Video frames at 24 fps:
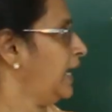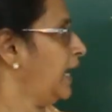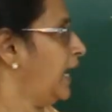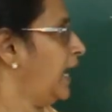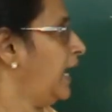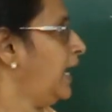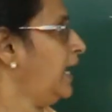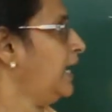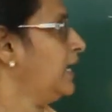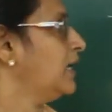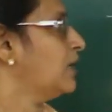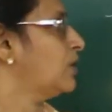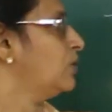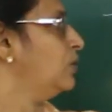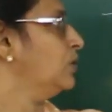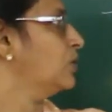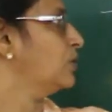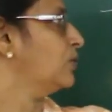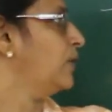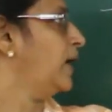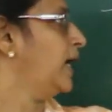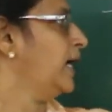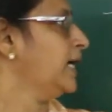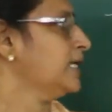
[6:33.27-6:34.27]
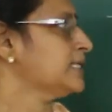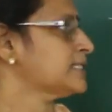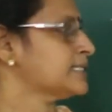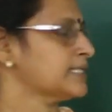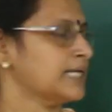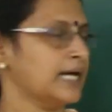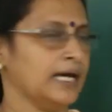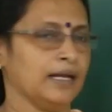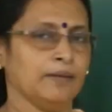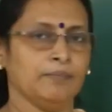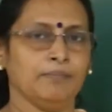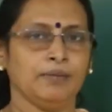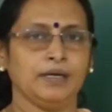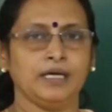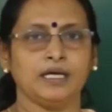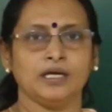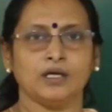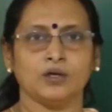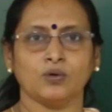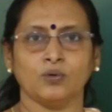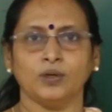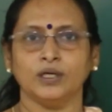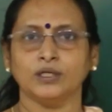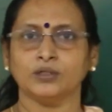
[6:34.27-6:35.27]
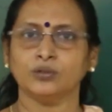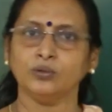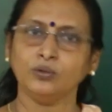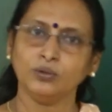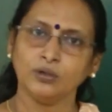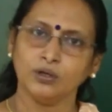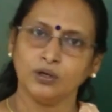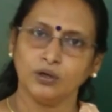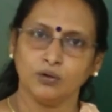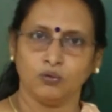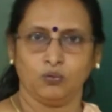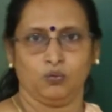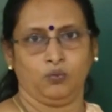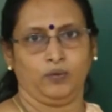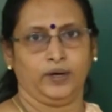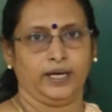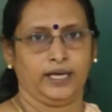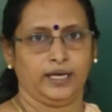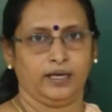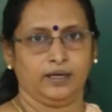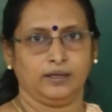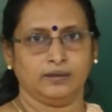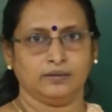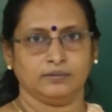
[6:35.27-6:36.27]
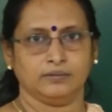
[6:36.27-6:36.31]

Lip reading: A equal to x and B equal to y.